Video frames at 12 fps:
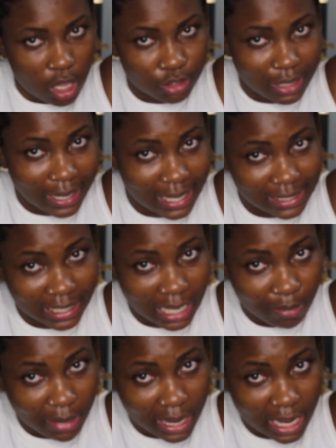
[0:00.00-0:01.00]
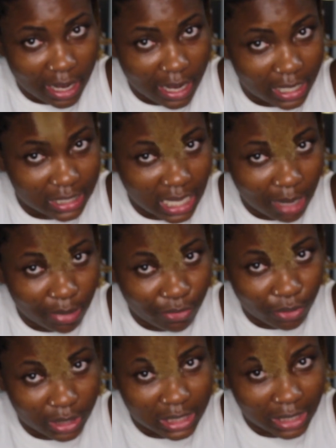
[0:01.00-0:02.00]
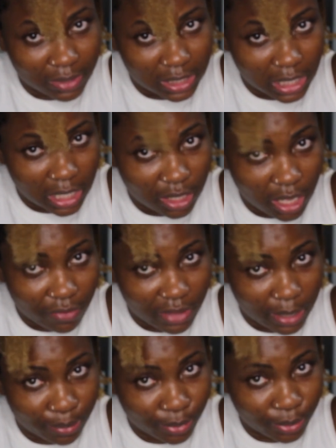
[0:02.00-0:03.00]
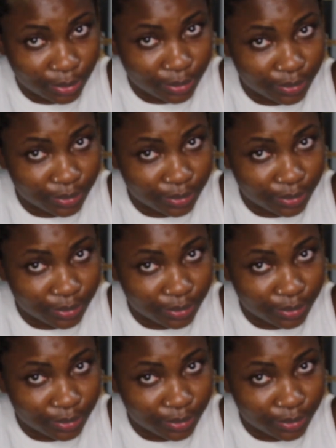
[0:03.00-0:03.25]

So I can't take out my hair anytime before the 17th of April.